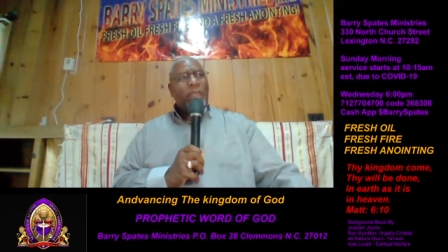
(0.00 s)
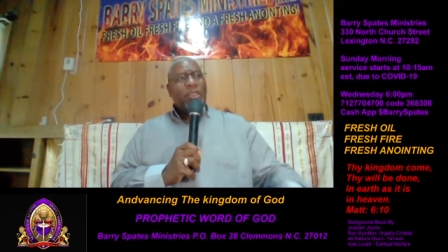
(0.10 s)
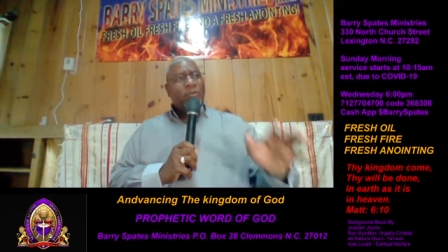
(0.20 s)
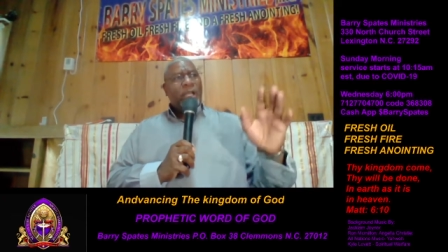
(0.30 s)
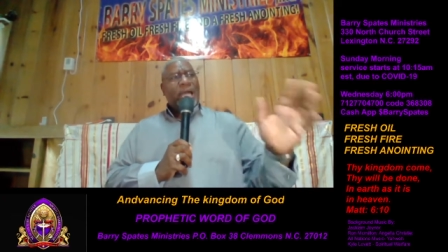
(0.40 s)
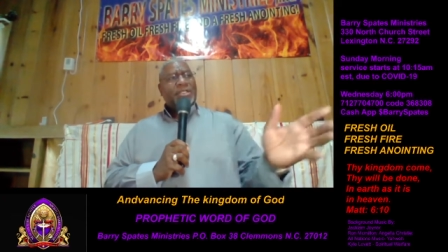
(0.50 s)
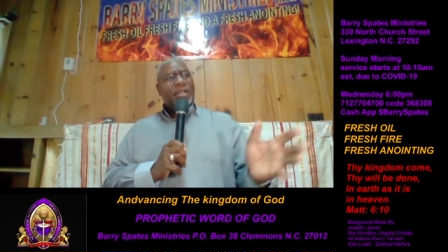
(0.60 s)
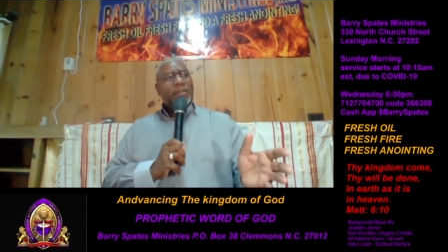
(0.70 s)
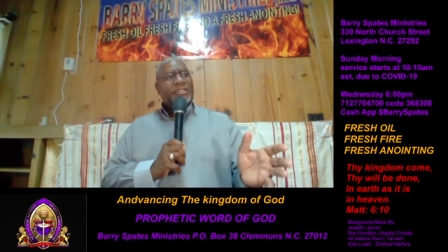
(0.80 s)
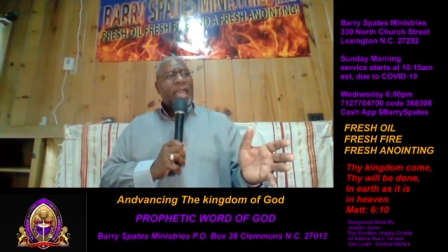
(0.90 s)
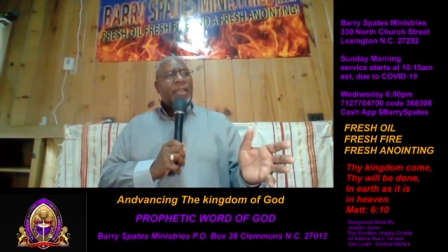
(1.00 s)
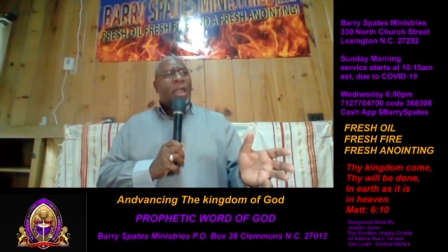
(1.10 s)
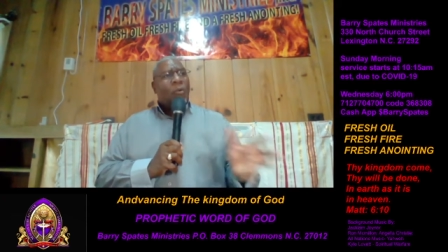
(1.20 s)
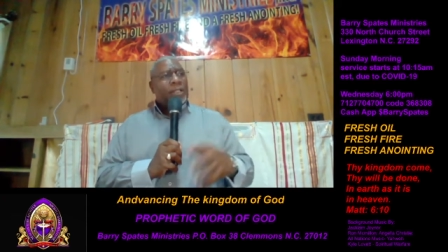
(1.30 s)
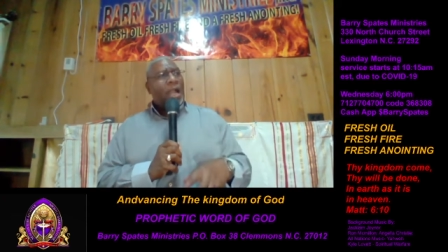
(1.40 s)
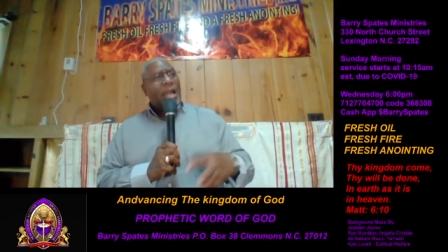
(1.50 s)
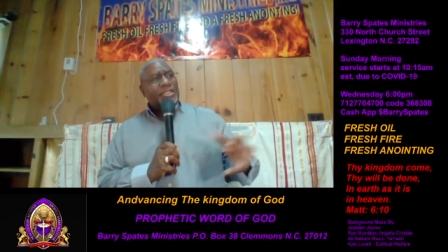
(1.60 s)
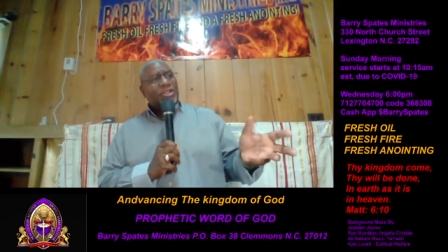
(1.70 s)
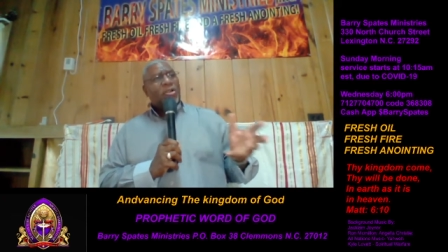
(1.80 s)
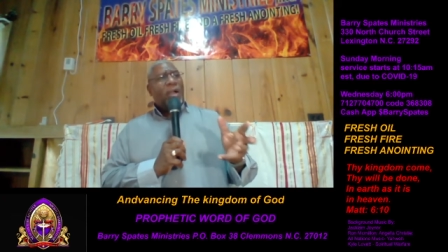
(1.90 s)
you realize and understand what God's doing